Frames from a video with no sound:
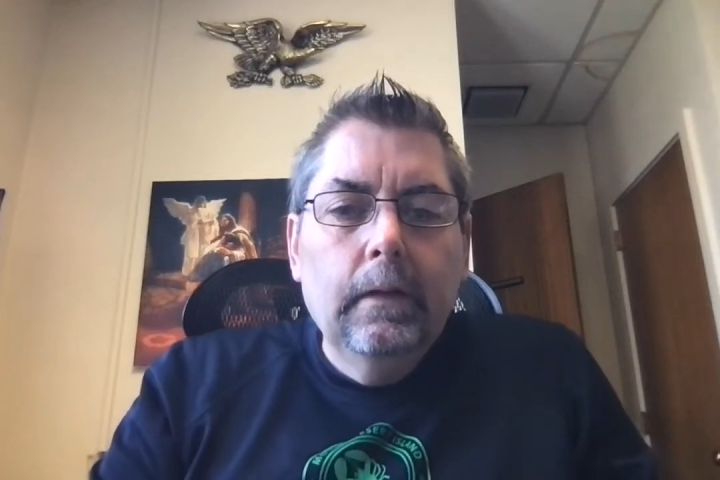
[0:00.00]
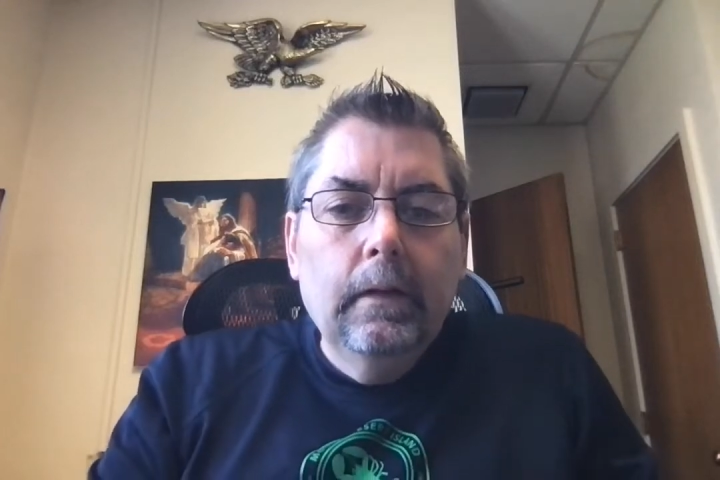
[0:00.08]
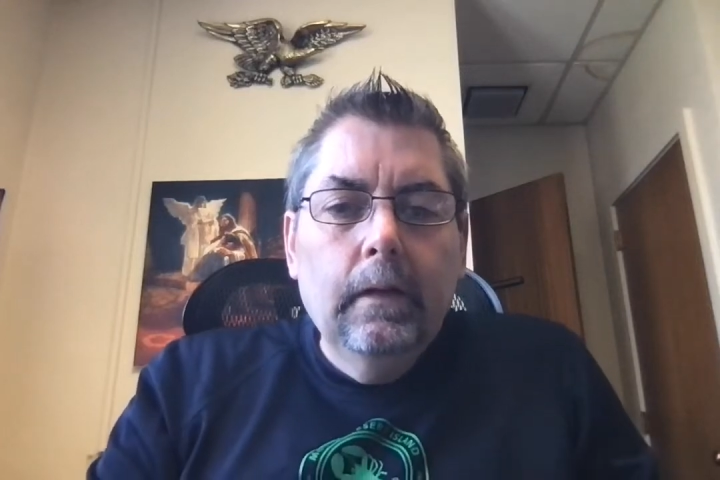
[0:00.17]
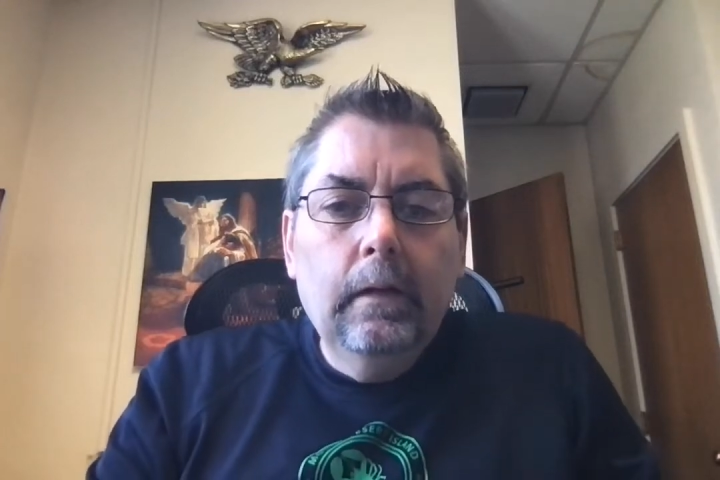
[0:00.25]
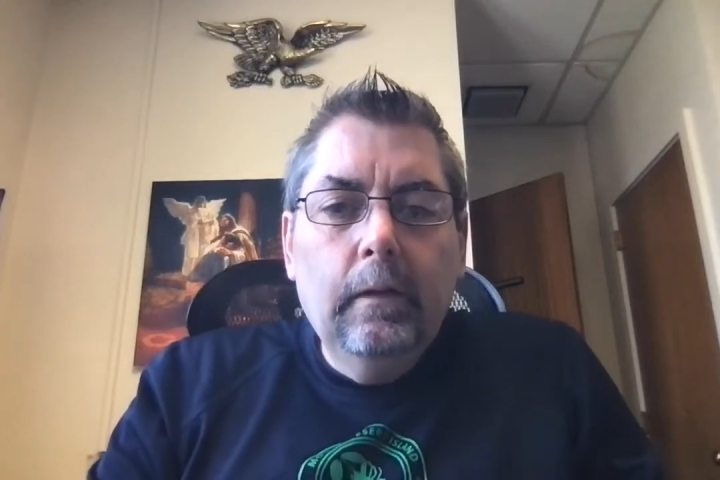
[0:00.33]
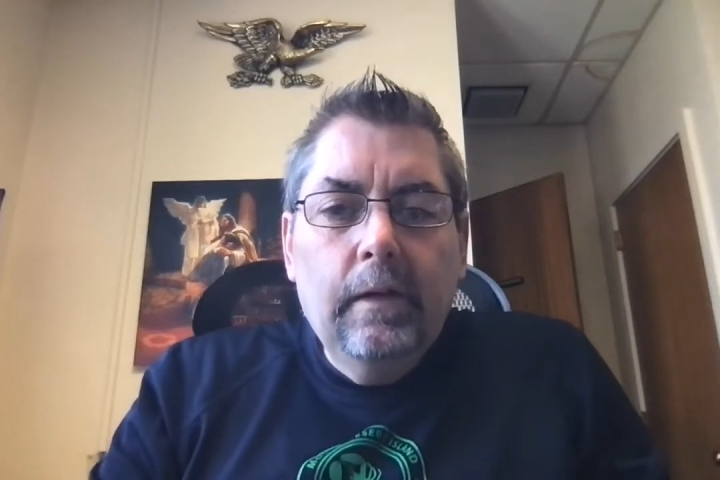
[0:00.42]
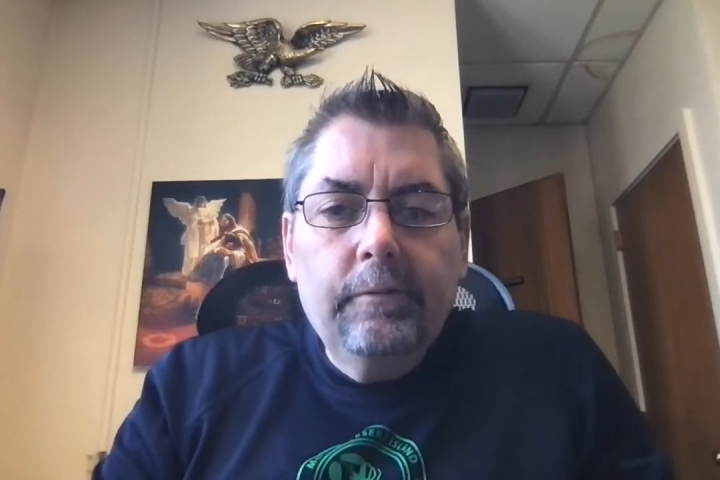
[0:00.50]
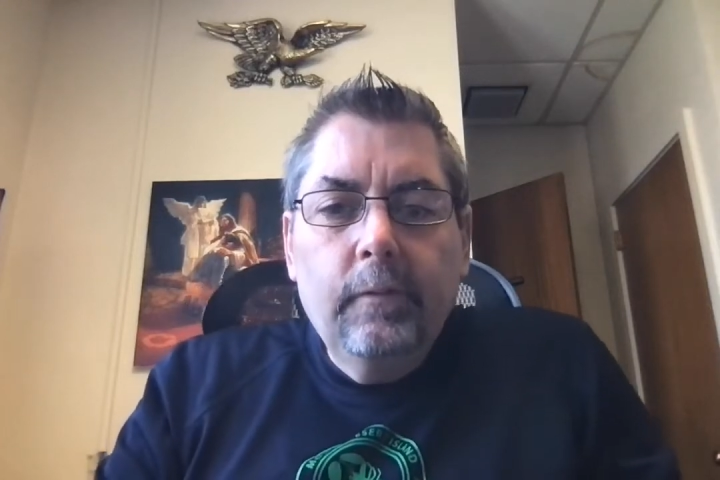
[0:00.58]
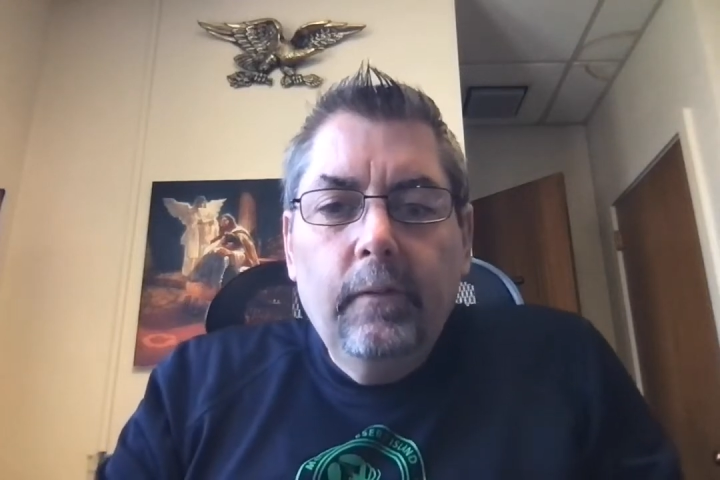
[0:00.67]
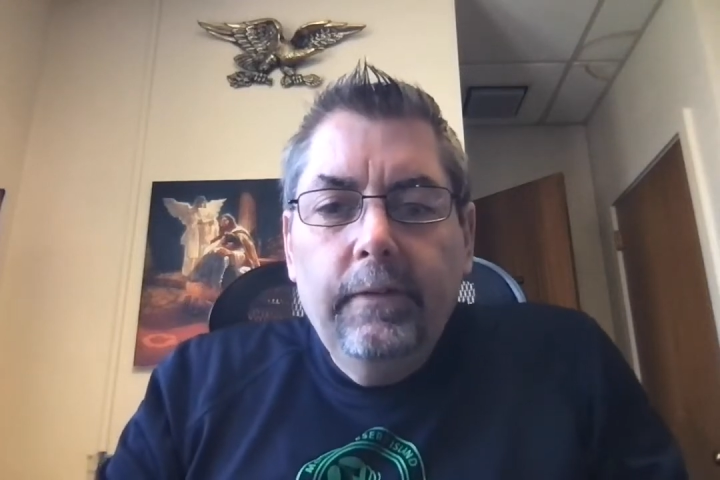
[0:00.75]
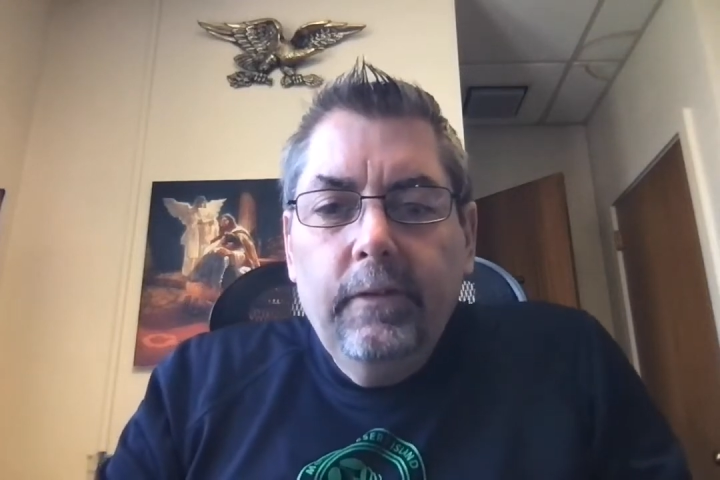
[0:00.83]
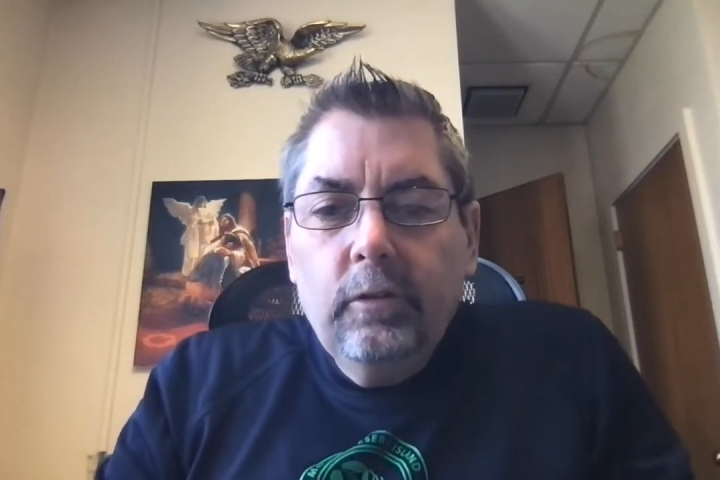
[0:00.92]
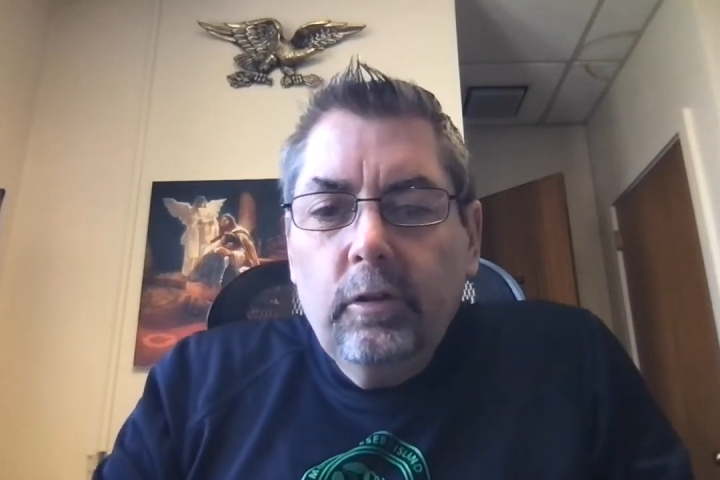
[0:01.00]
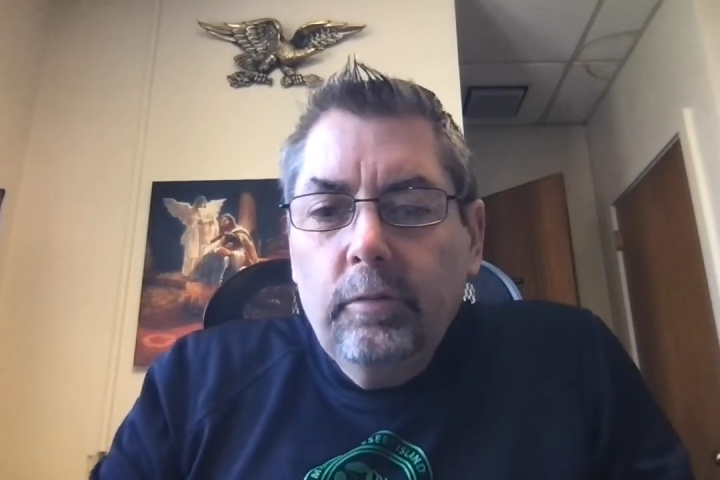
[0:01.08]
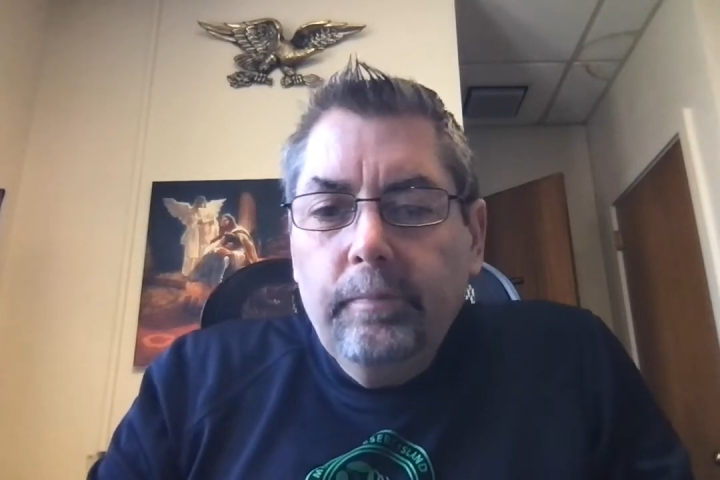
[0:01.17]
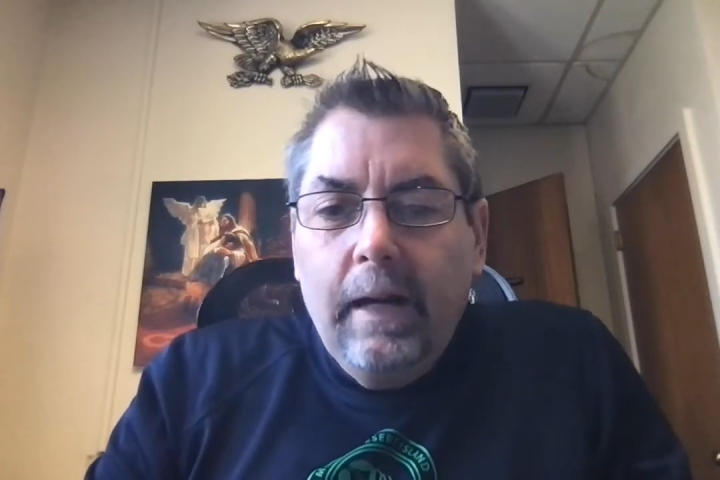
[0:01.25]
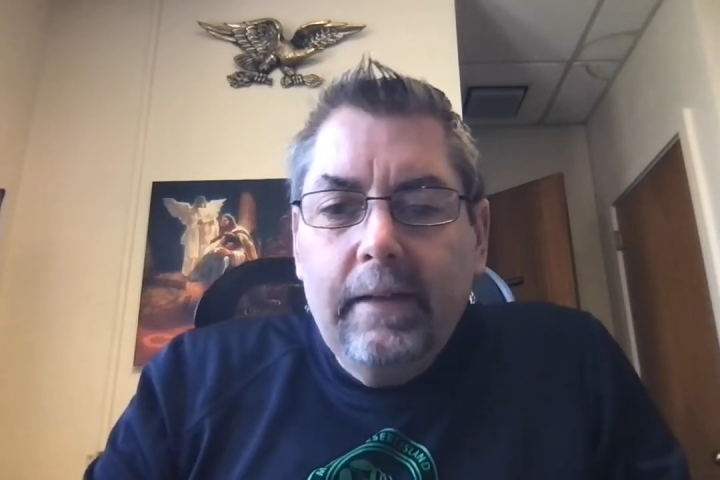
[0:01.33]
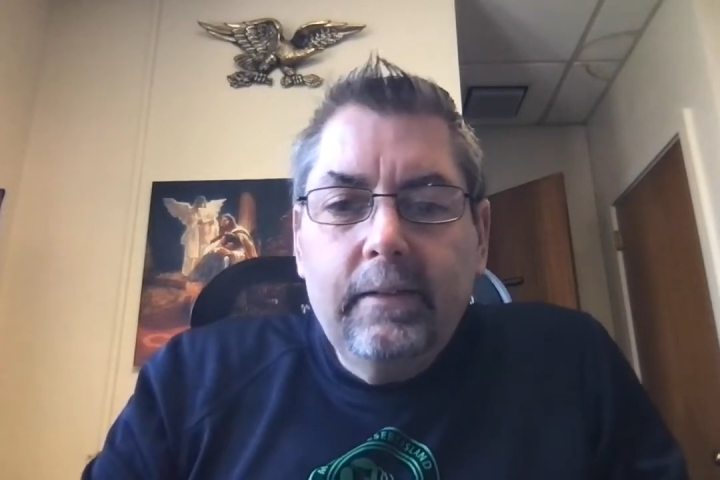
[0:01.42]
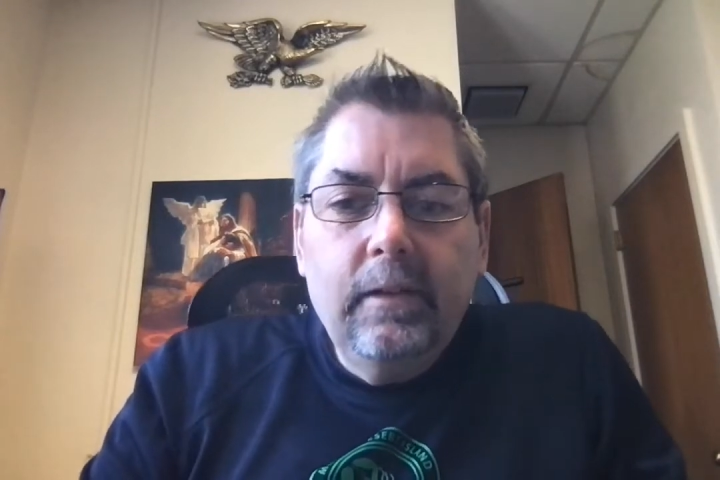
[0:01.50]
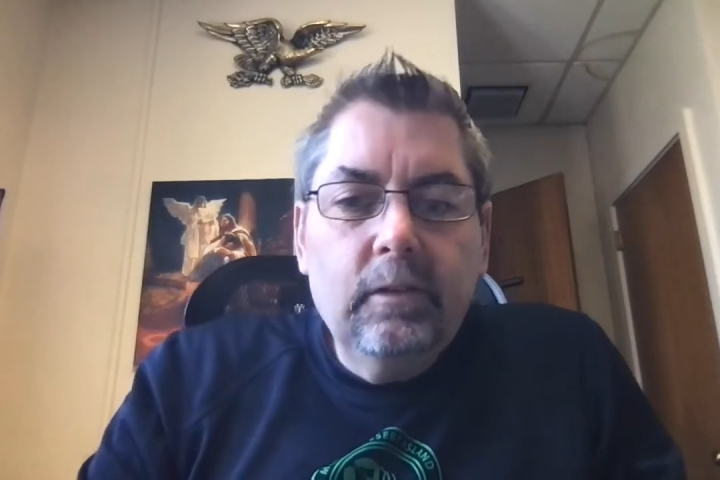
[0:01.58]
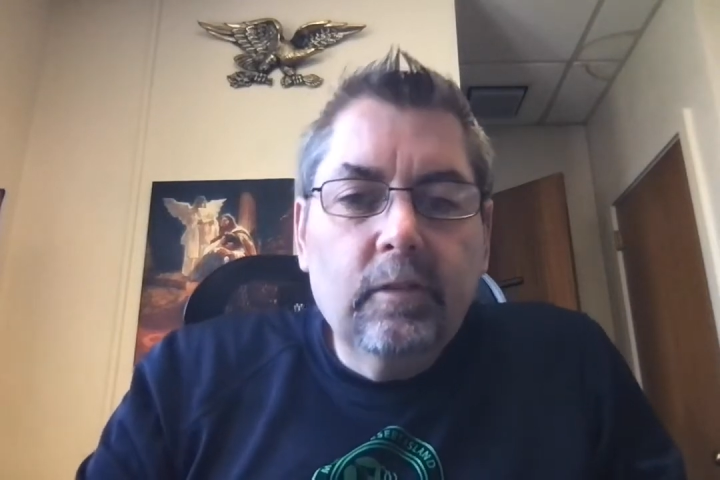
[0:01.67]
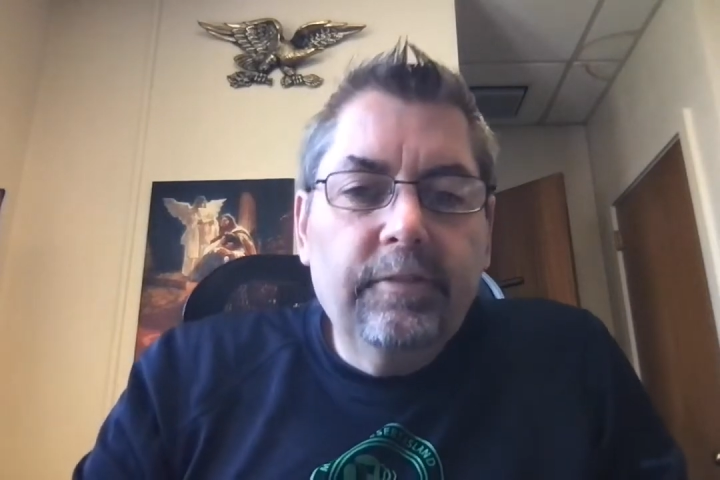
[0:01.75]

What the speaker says: Hello everyone, this is my teaser